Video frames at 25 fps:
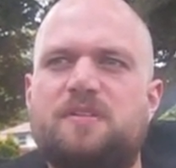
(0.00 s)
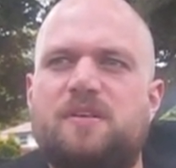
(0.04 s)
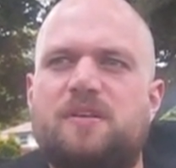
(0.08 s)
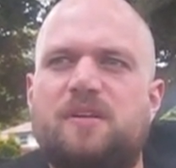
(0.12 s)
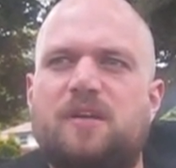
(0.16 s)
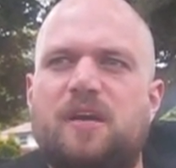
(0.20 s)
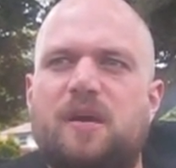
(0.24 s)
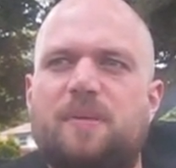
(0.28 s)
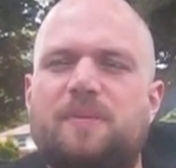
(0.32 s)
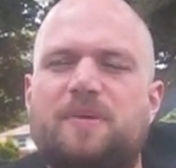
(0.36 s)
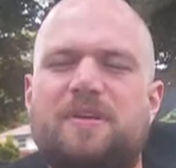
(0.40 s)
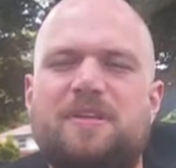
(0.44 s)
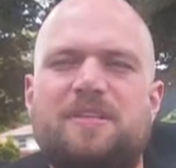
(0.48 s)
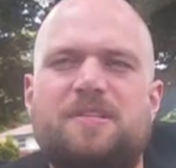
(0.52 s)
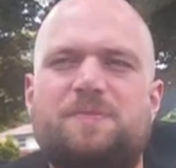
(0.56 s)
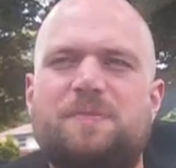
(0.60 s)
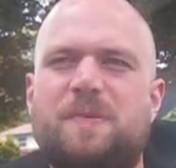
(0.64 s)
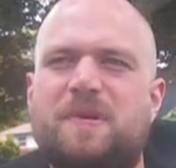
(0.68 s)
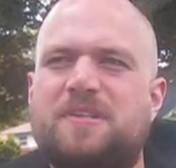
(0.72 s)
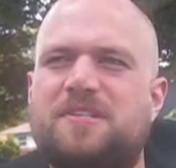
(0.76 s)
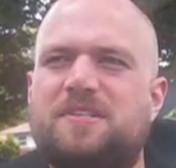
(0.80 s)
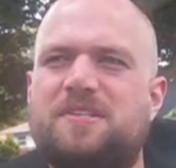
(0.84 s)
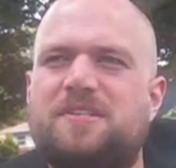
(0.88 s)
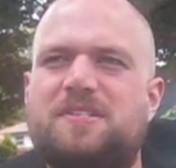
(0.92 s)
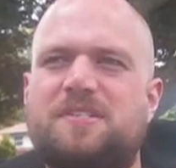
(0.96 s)
I mean,
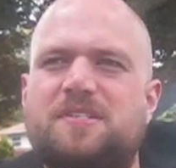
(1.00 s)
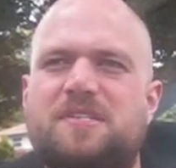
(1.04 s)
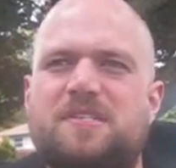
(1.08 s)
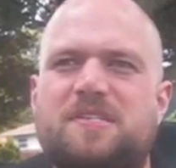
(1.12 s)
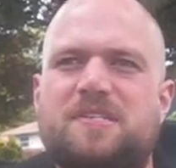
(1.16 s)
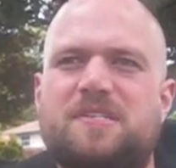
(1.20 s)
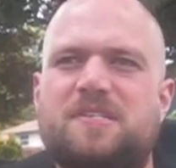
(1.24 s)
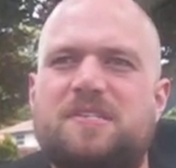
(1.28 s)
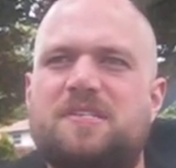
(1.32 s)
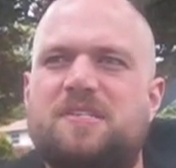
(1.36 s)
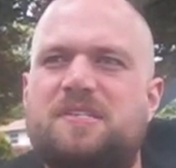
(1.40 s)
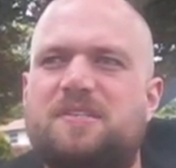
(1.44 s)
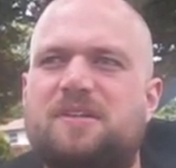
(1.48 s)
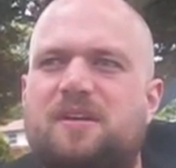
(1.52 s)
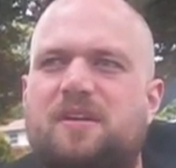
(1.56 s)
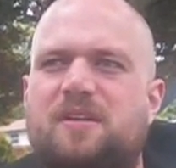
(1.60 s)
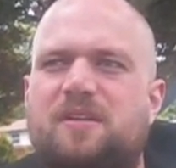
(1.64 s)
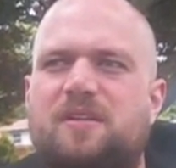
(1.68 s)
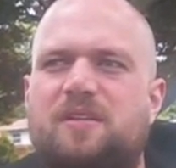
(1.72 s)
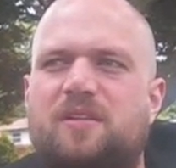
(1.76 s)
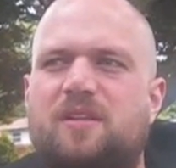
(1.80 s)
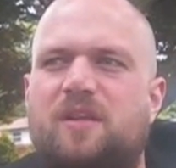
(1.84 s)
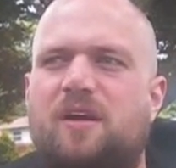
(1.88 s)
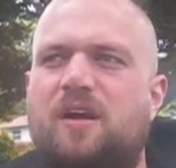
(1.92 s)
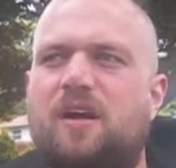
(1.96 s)
especially since a
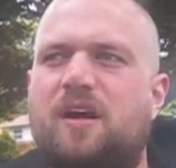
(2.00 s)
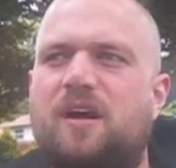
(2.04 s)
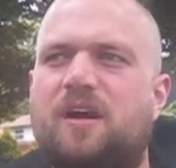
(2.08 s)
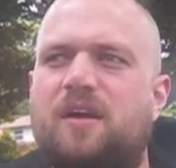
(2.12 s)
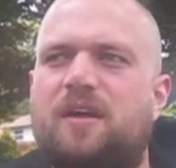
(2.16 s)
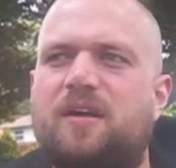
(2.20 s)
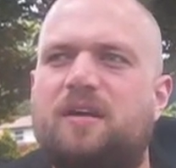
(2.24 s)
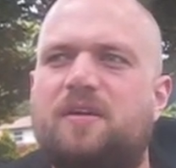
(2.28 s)
lot